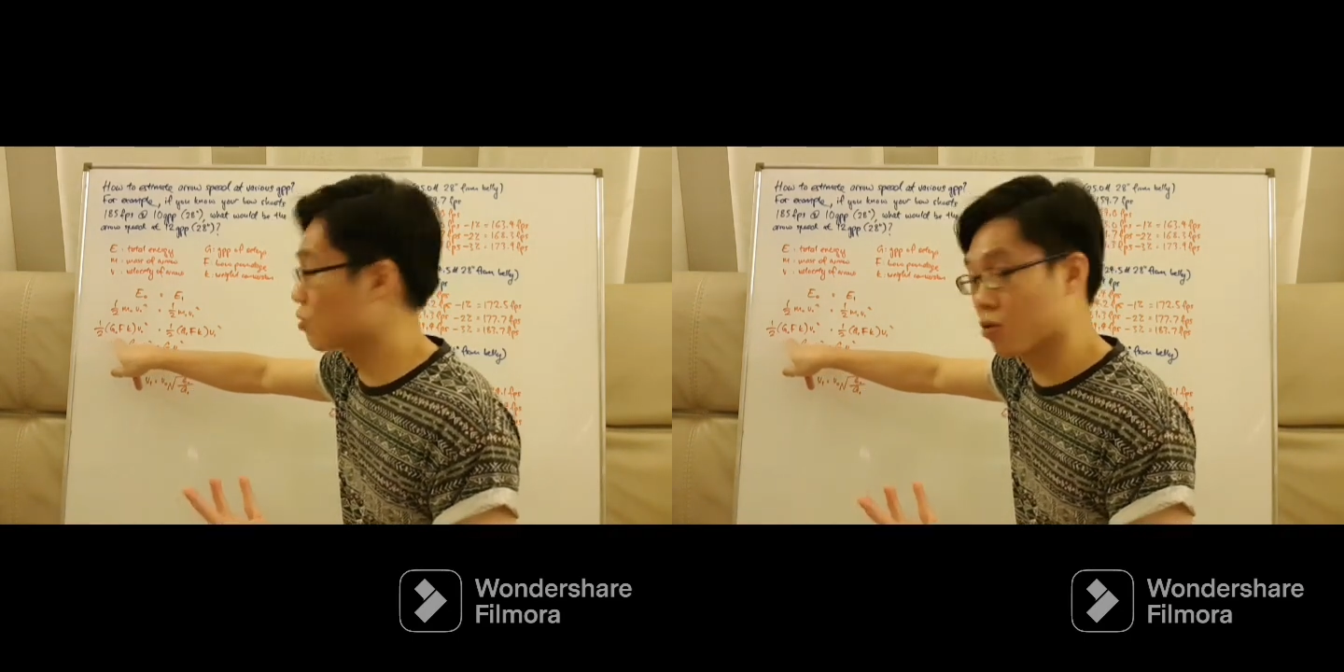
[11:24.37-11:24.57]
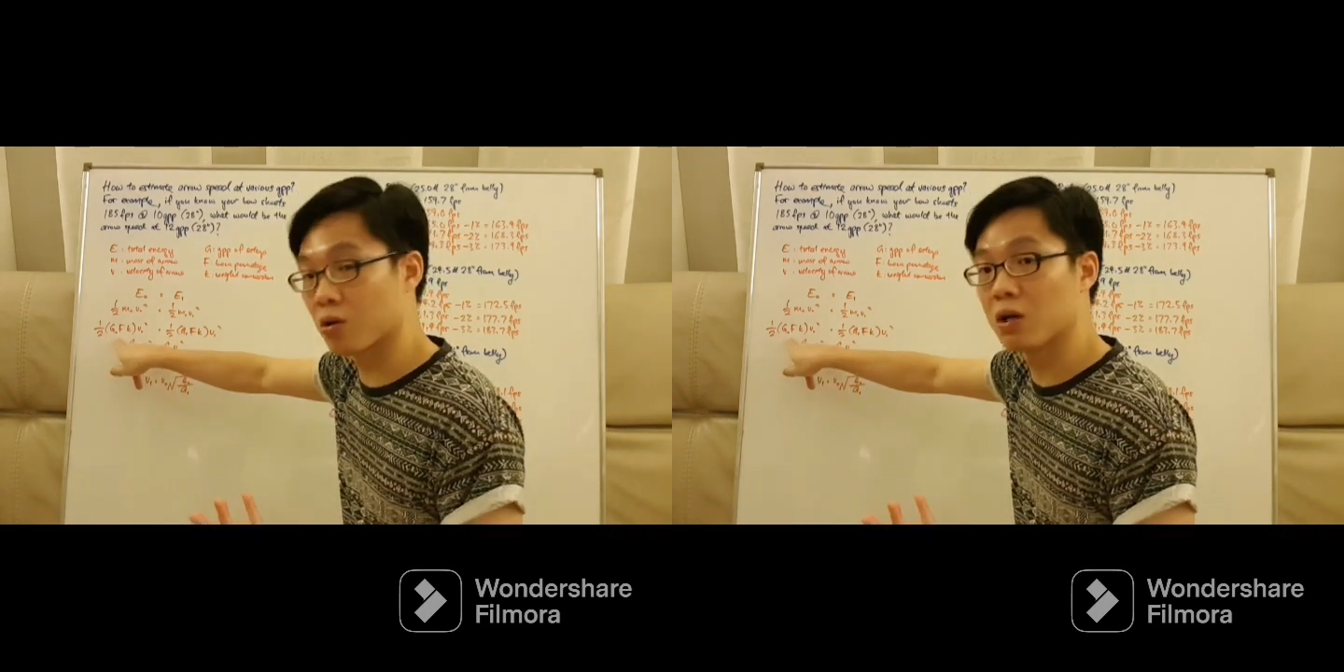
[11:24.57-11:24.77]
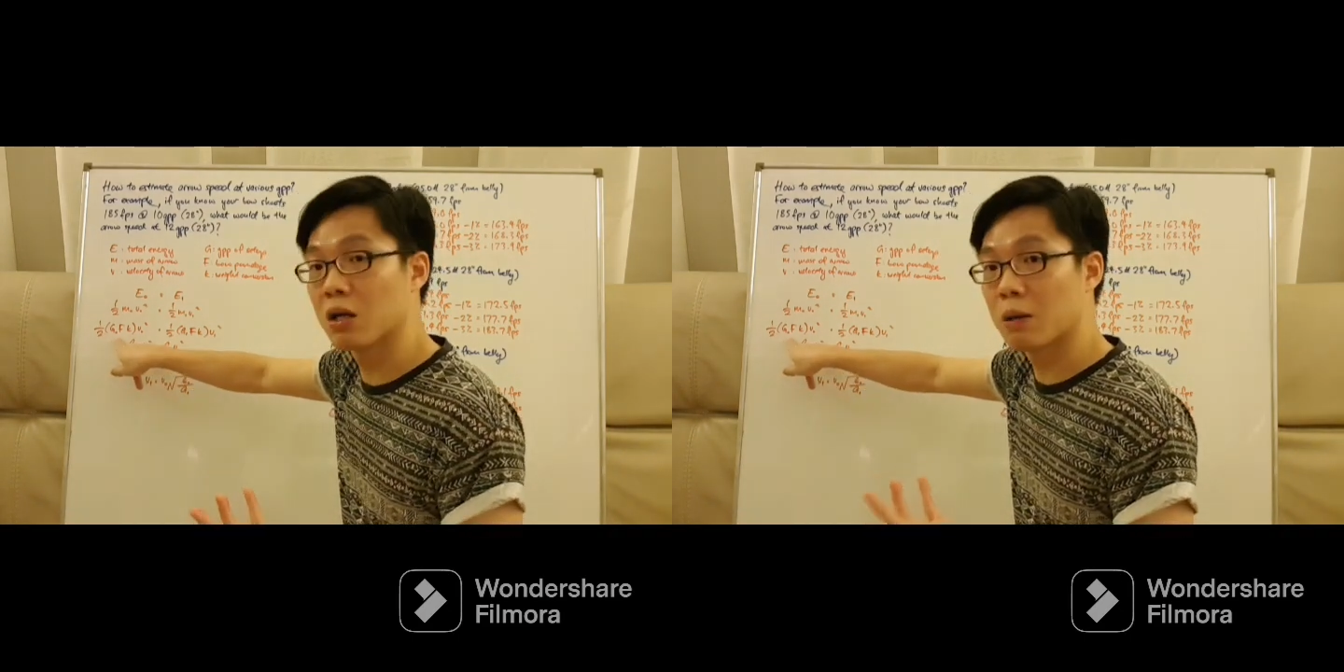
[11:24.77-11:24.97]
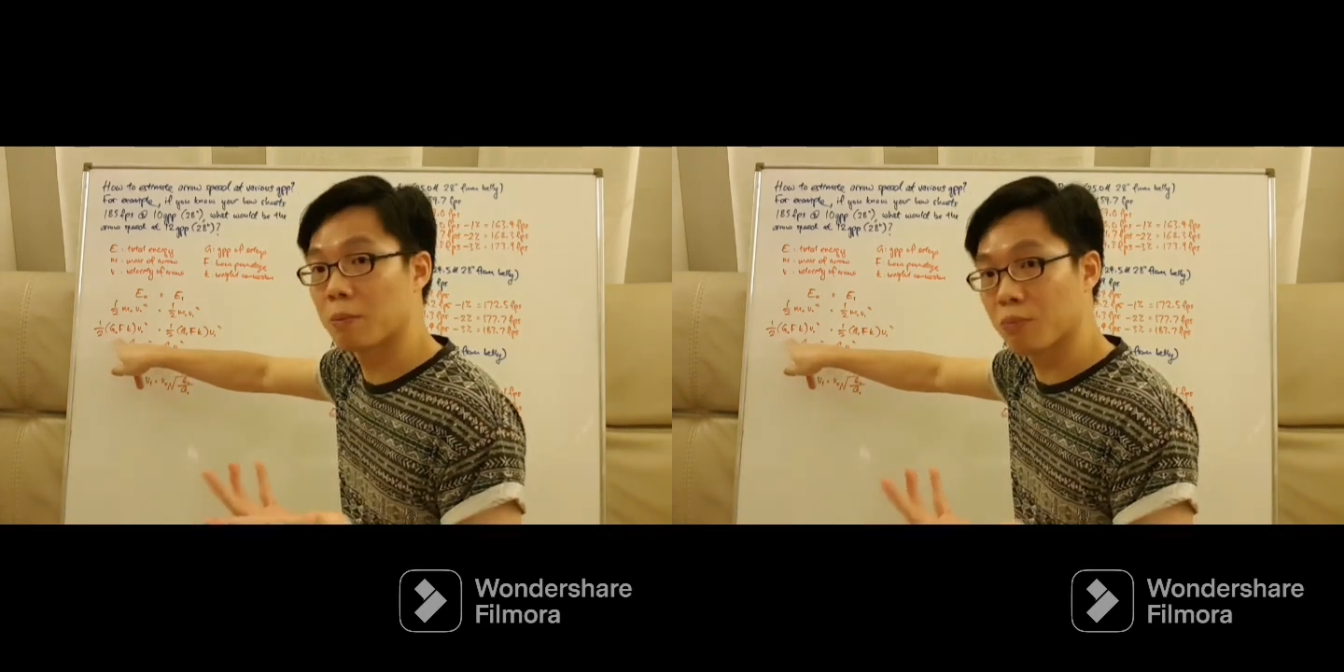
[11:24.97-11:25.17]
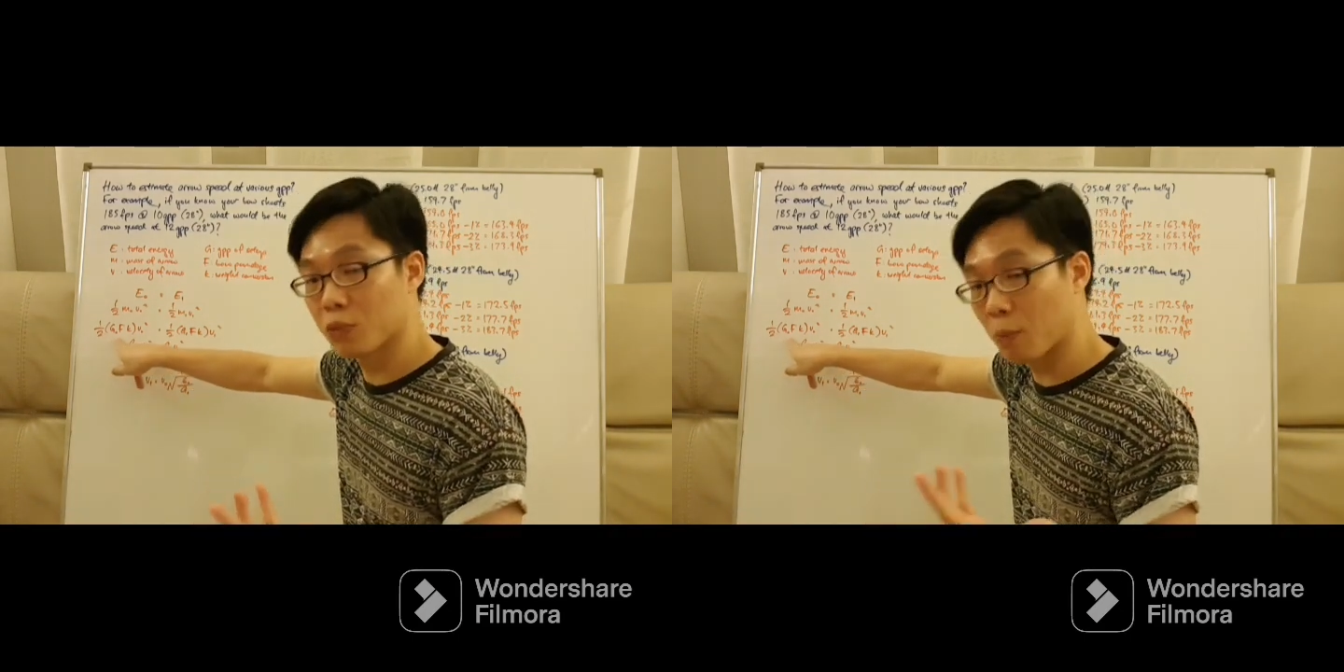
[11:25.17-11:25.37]
your
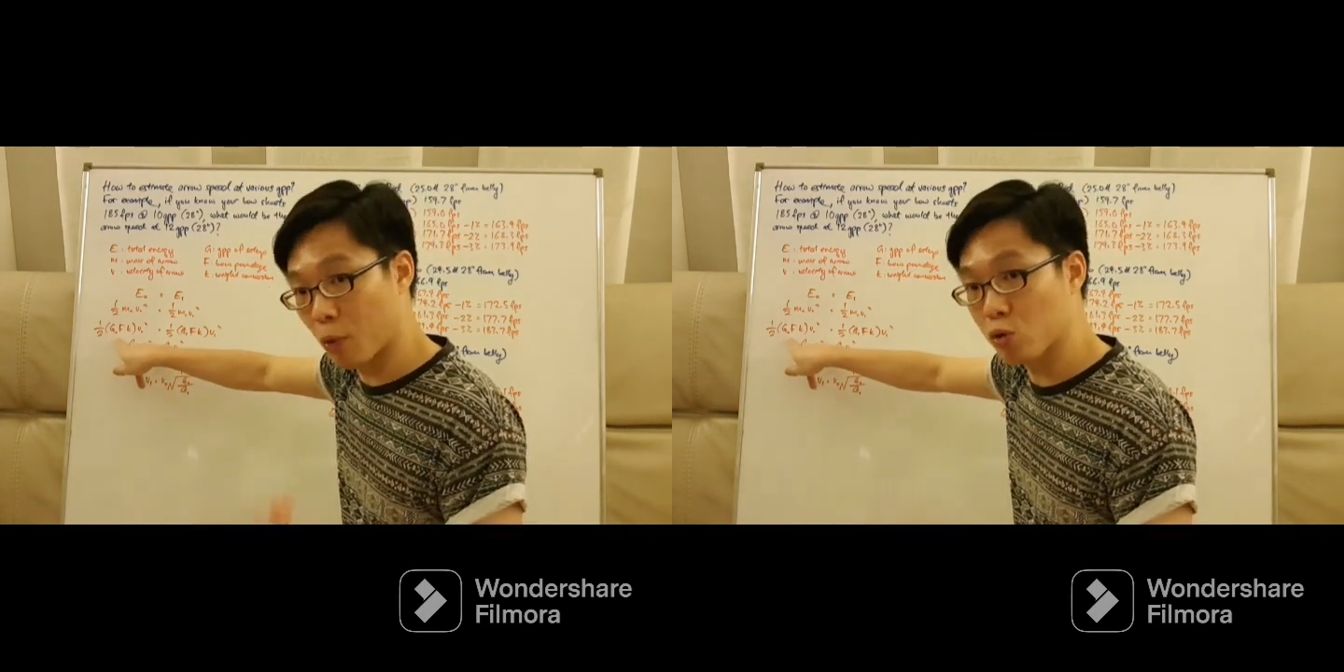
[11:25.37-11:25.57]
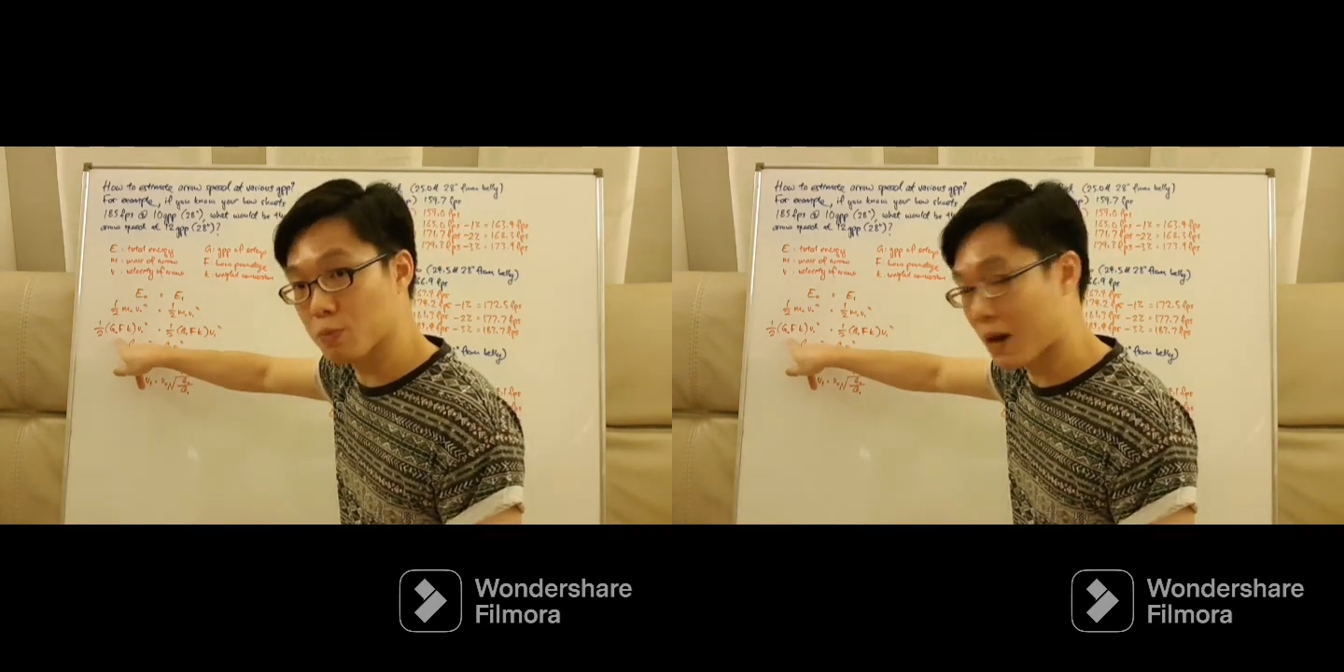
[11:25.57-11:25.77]
bow's